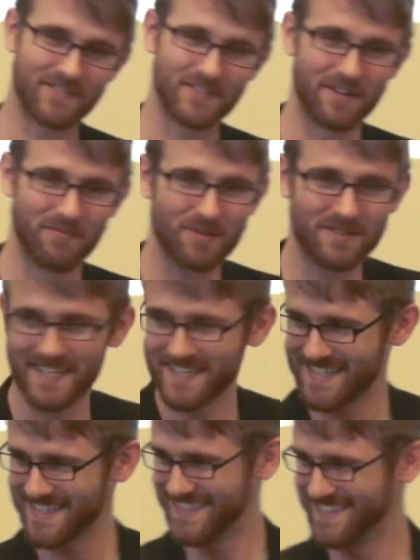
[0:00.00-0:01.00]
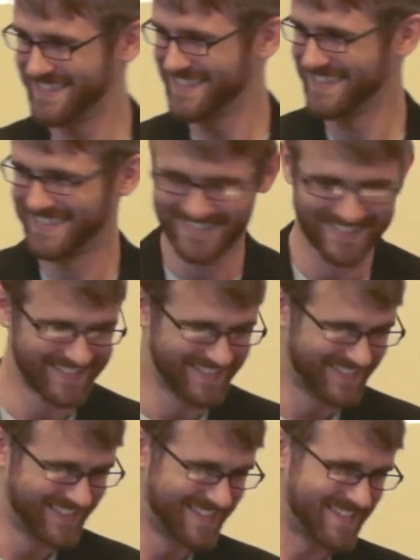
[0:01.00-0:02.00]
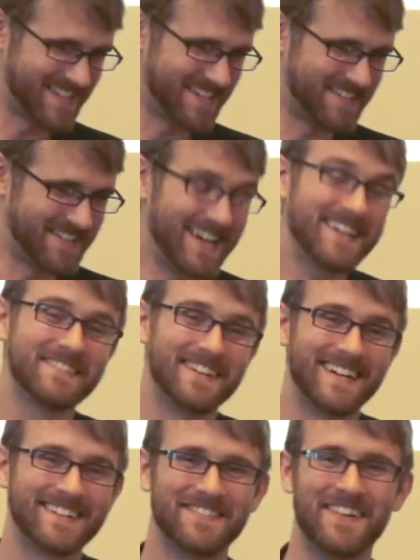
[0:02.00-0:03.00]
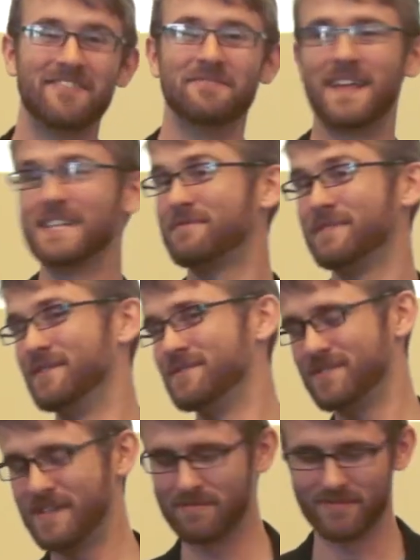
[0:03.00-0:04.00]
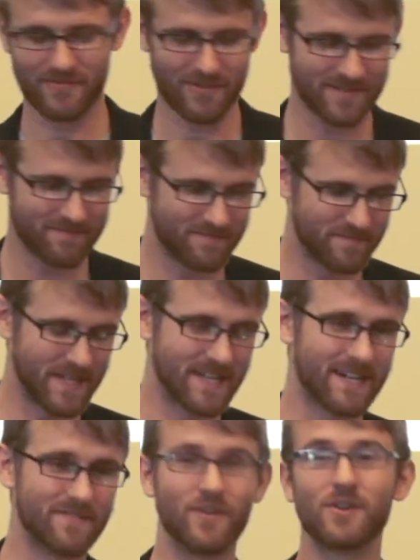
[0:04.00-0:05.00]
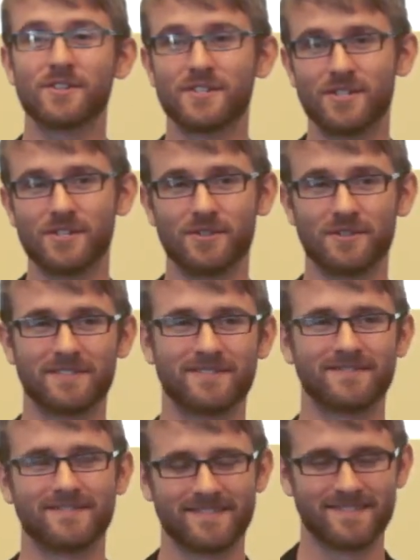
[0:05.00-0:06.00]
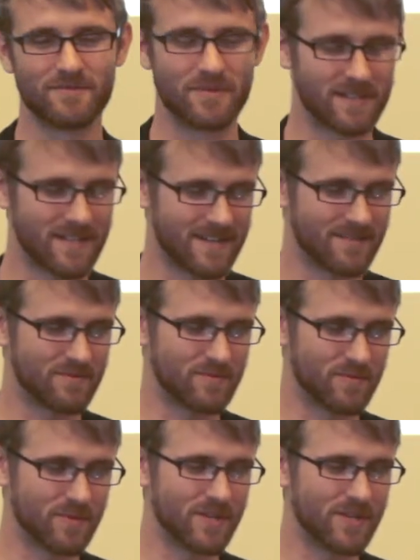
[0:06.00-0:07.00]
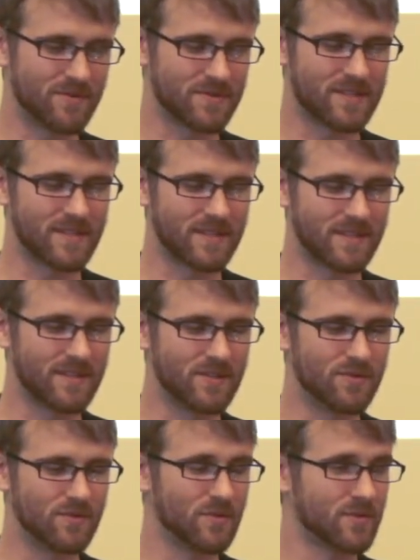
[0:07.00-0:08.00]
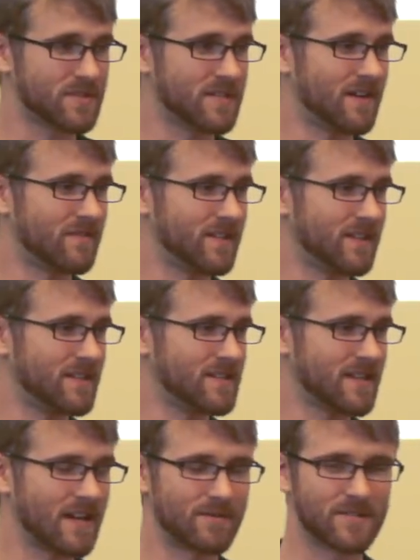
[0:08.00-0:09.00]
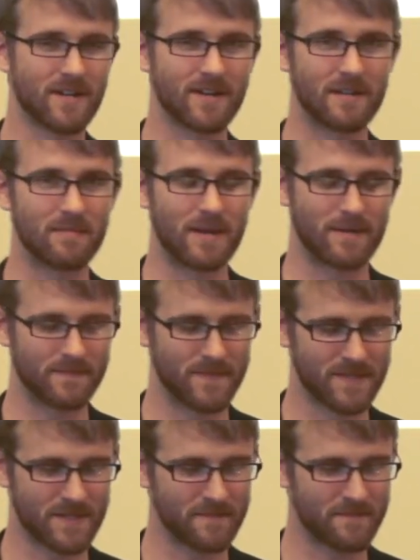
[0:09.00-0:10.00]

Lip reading: I wrote this. So anyway, well, that's what we use Zookeeper for. But version 2, we'll use the new cool stuff that this guy was talking about. So